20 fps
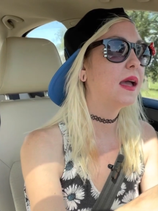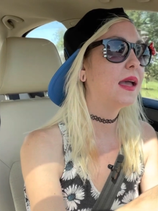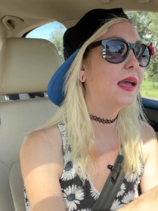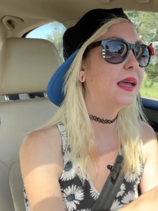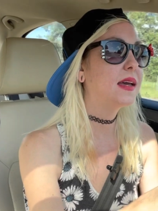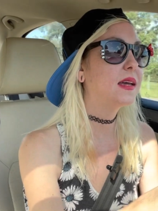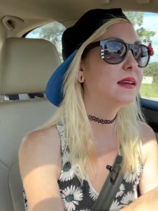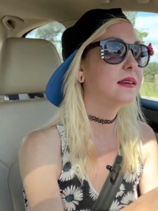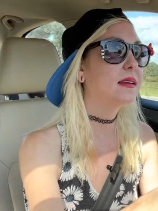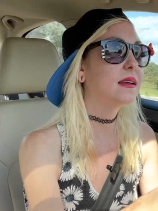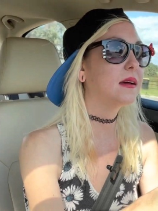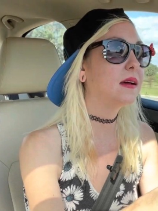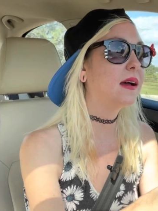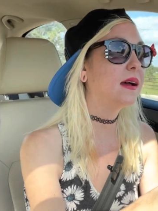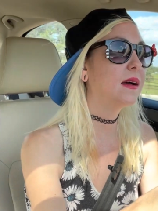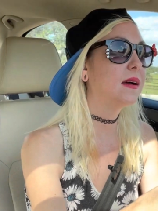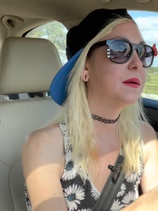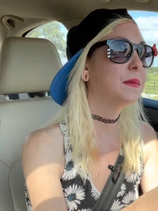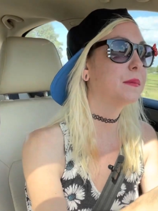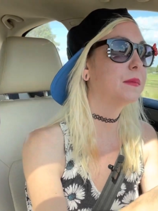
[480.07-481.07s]
And
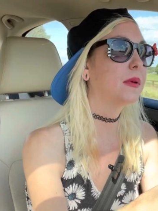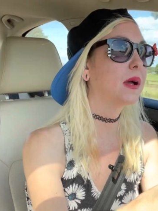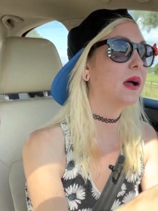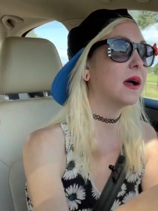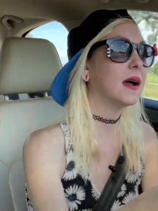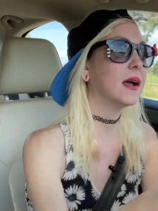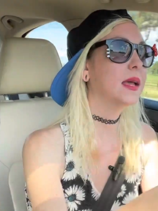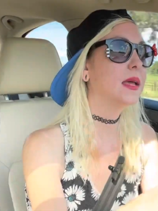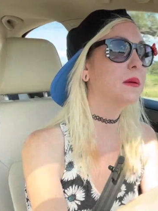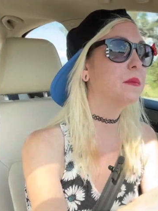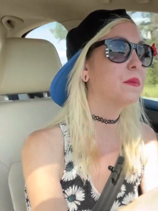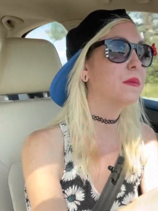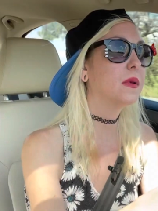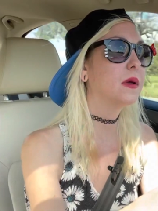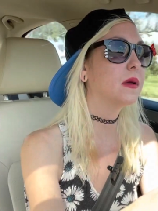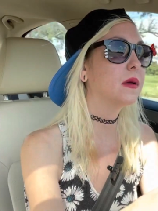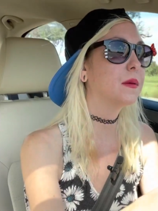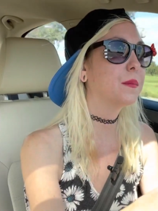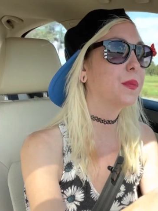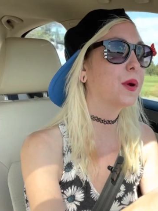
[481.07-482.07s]
I'm
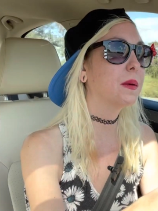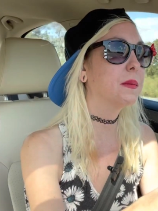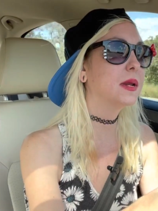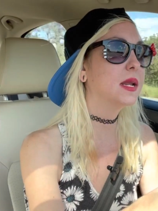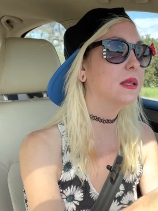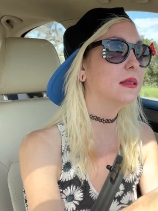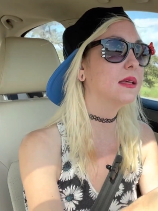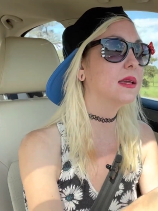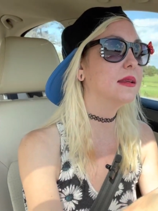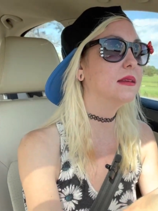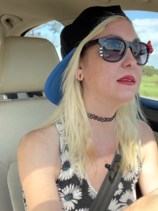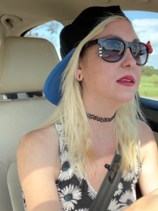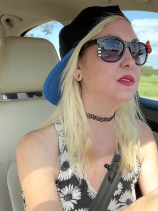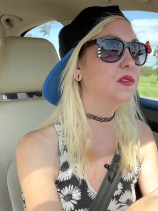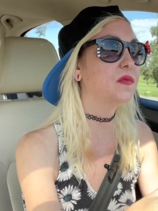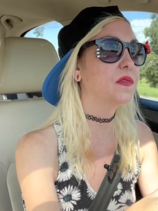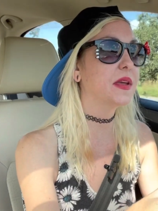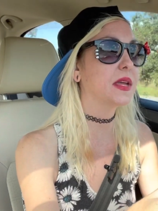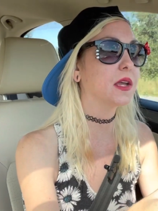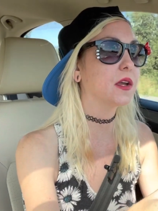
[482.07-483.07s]
permanently
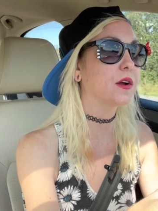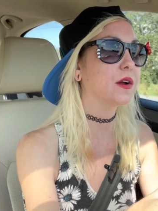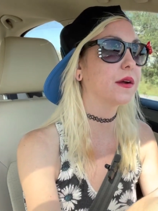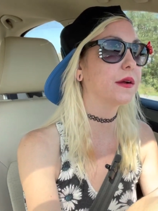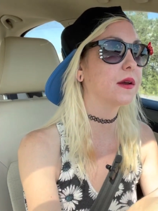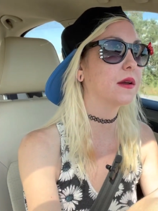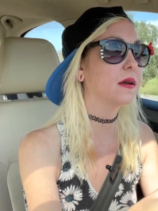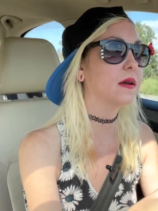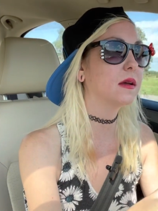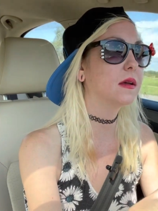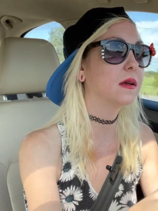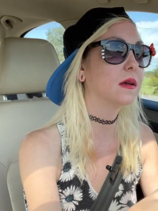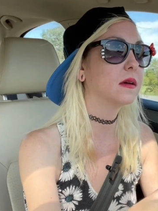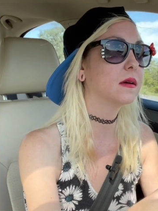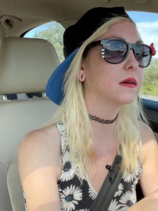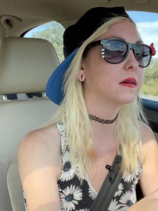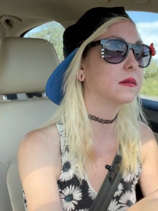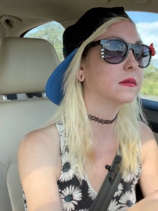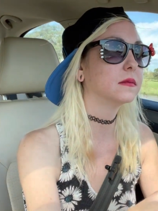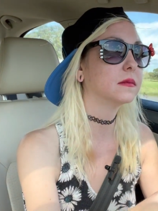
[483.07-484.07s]
disfigured.
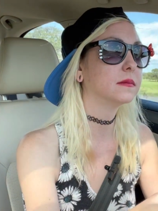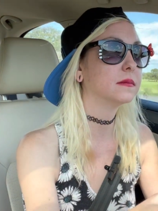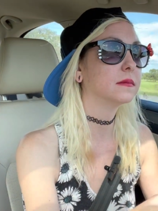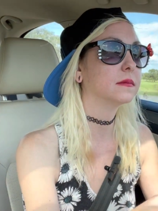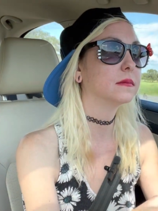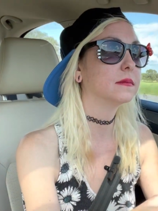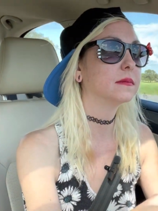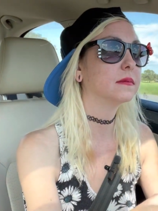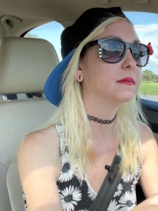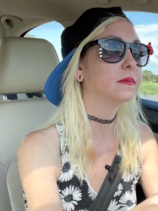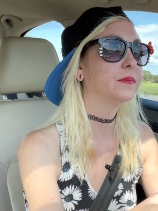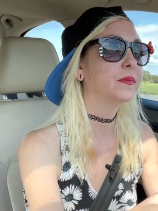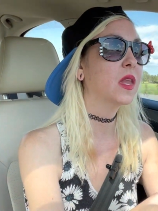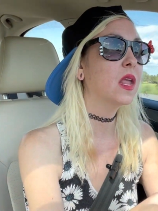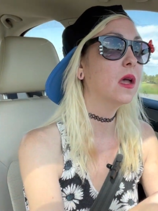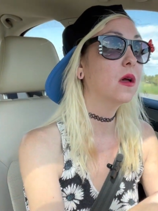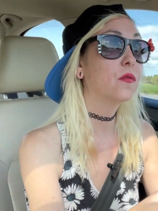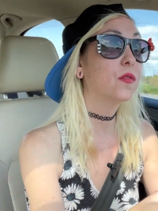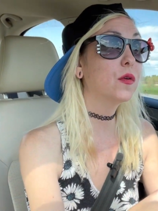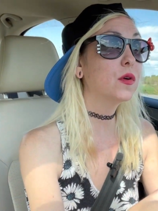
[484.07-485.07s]

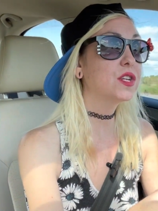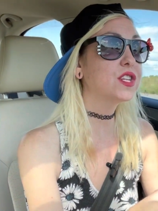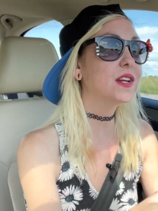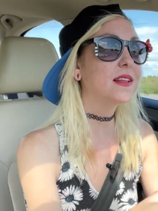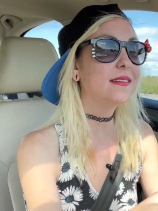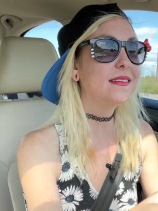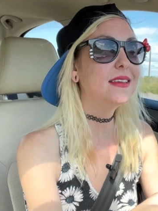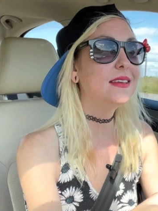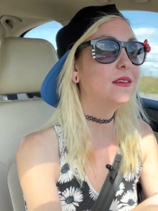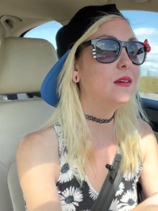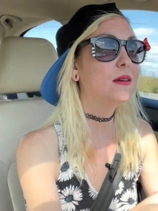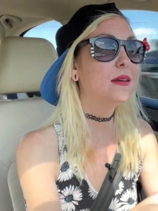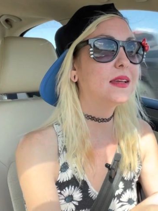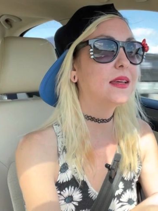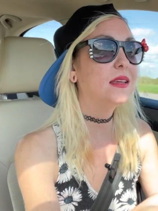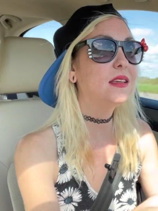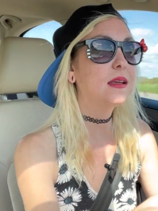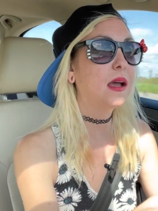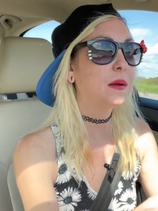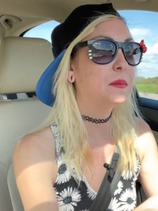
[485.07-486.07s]
Fortunately,
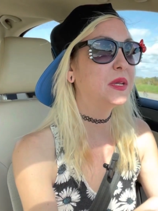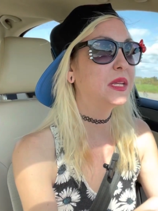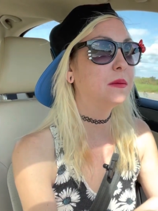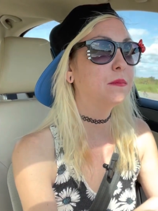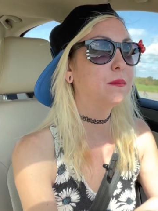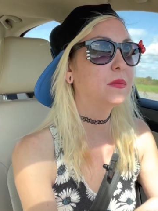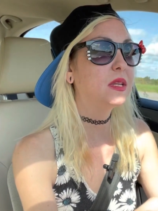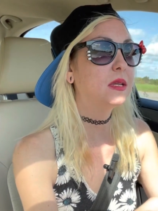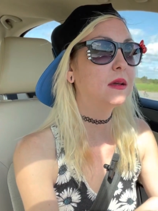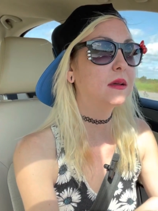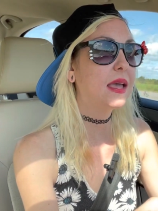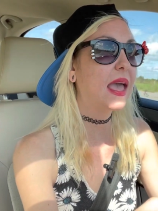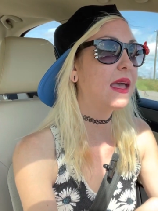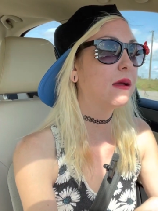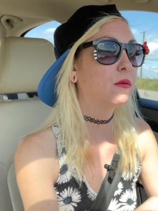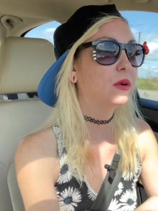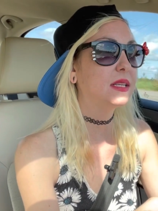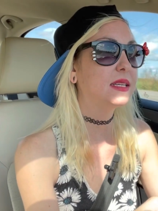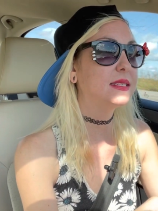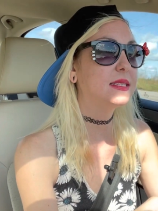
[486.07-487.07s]
I mean, you
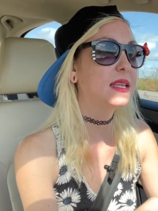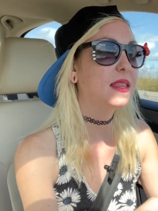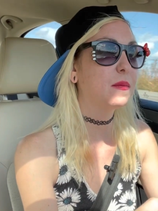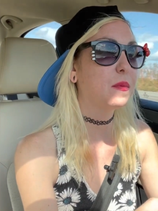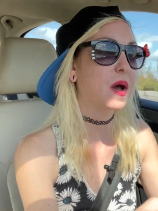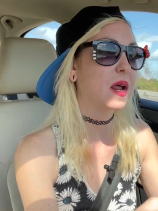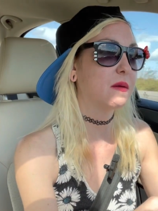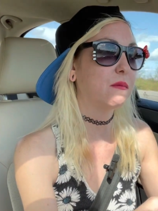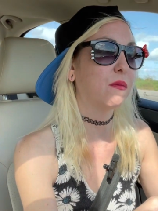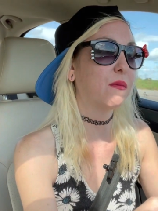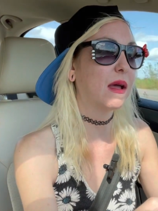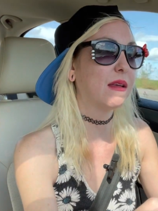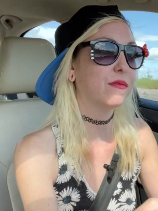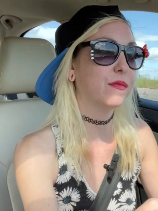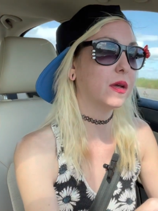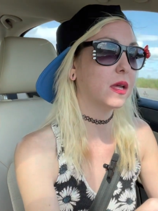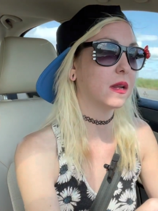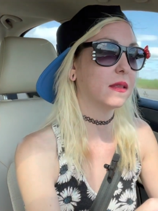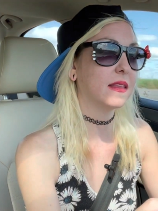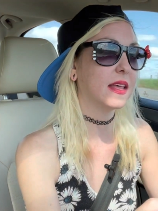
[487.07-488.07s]
can't really see the bottom of my
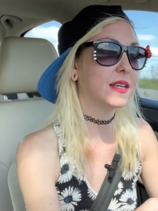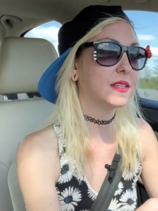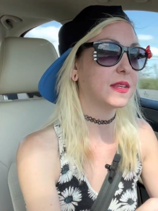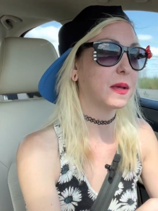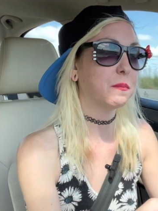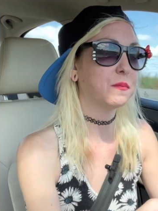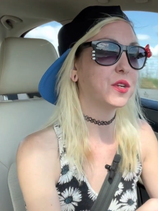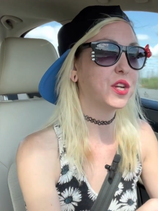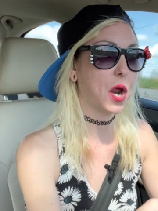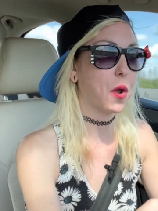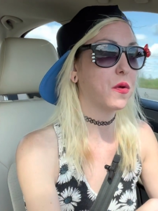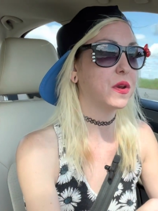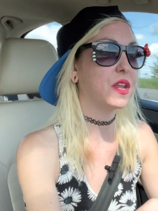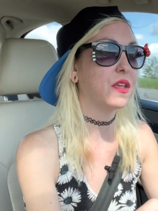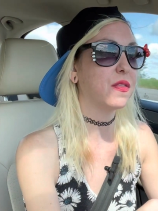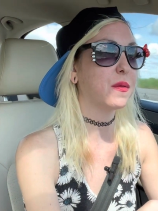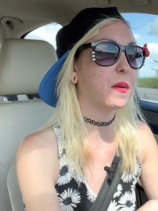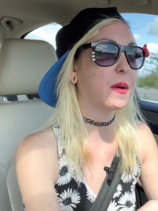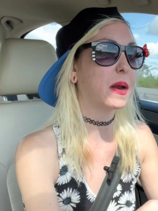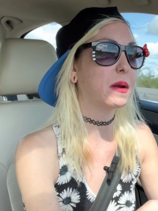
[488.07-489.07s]
foot unless I'm showing
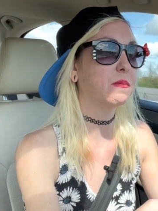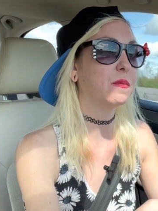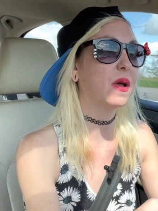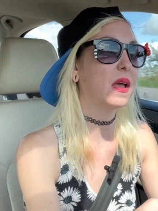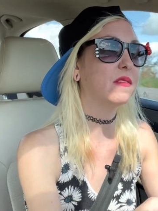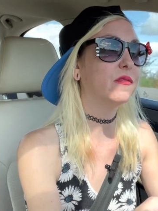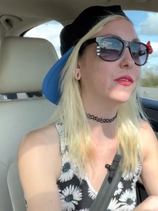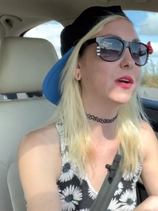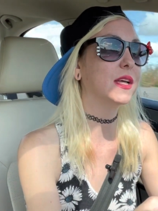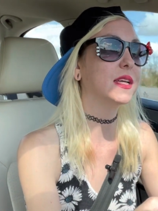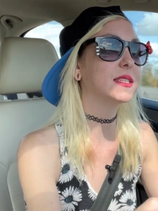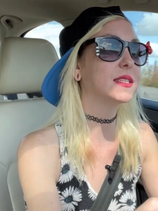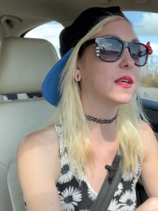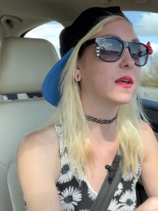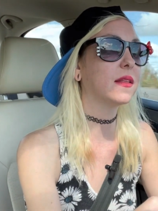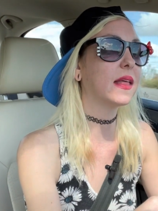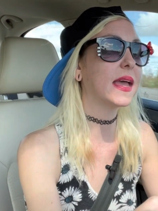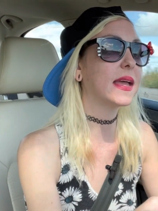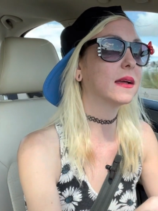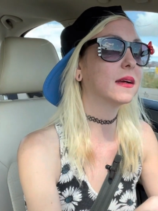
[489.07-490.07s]
you the bottom of my foot,
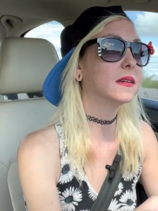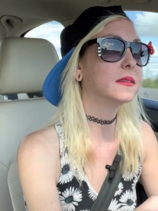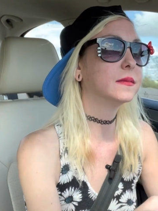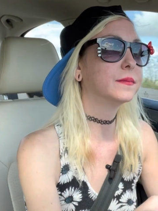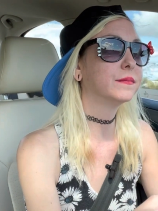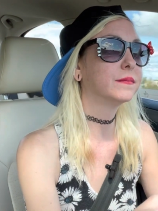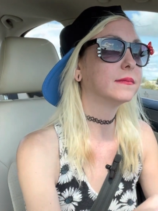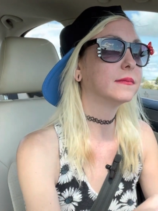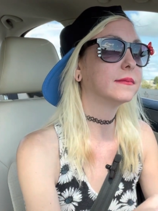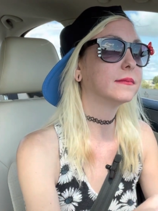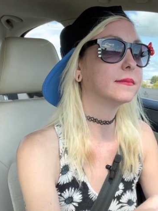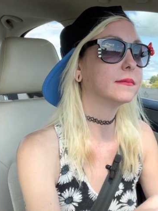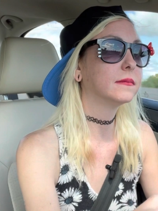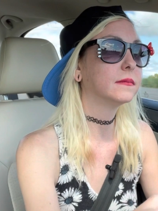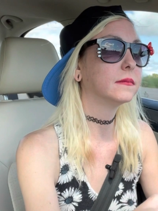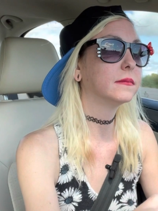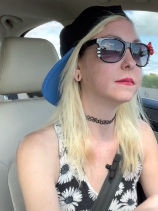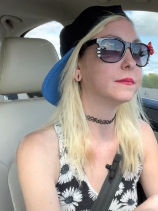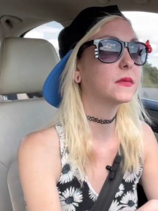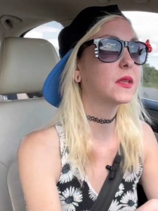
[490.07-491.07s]
so like,
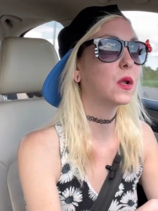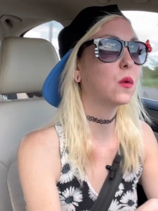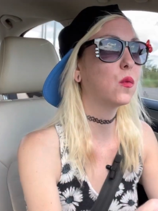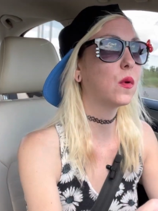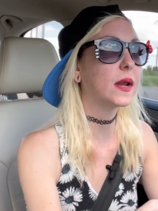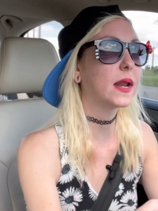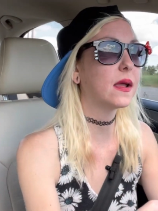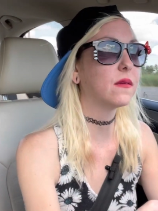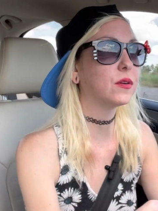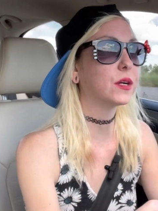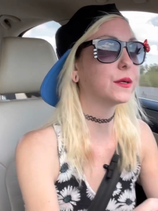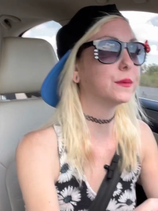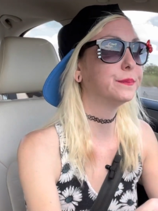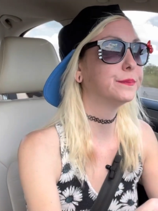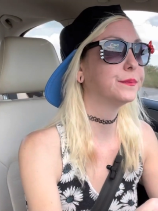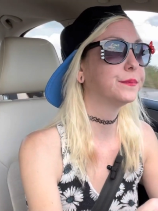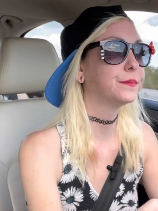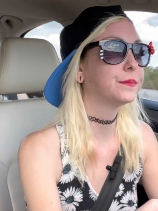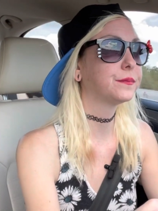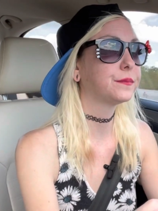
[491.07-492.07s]
whatever.
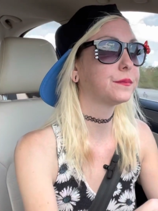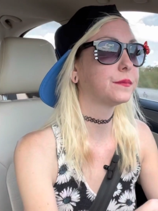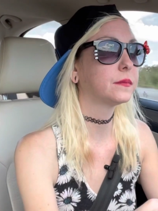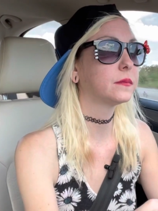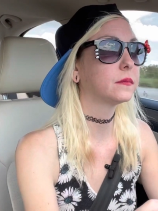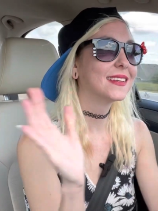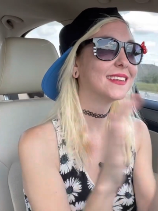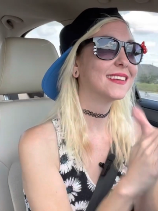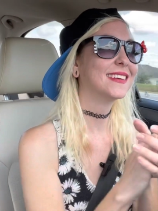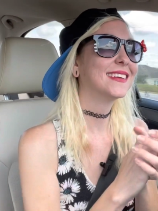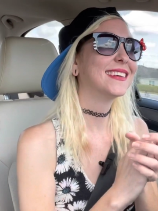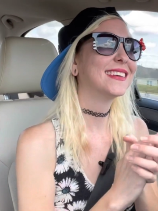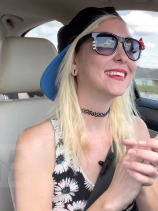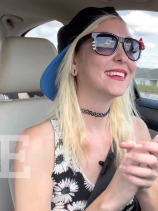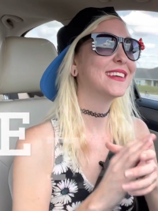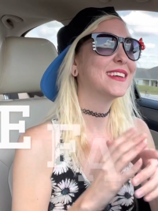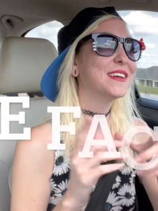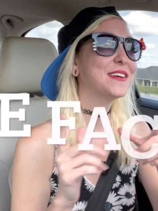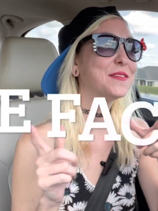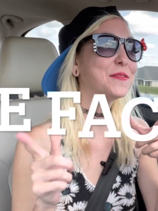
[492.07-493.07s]

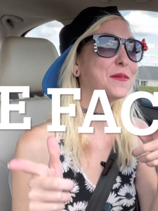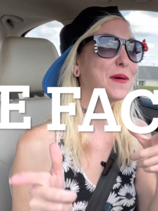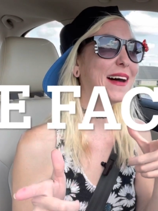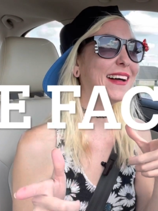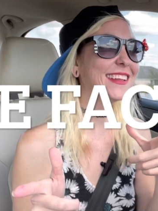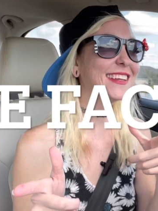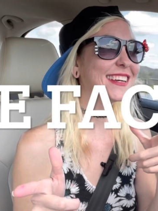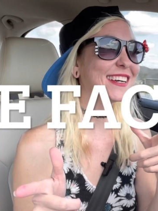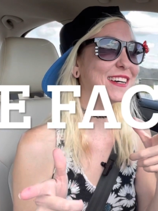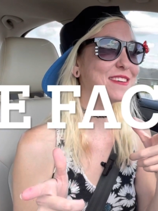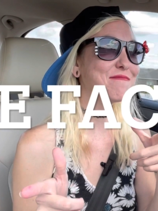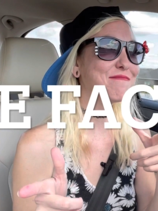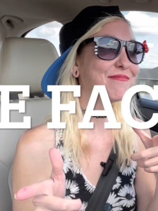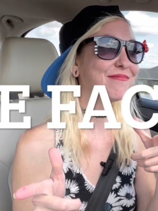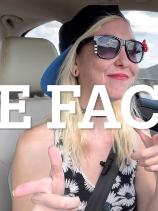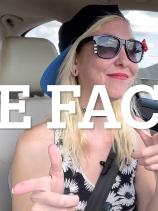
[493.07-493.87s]
Welcome.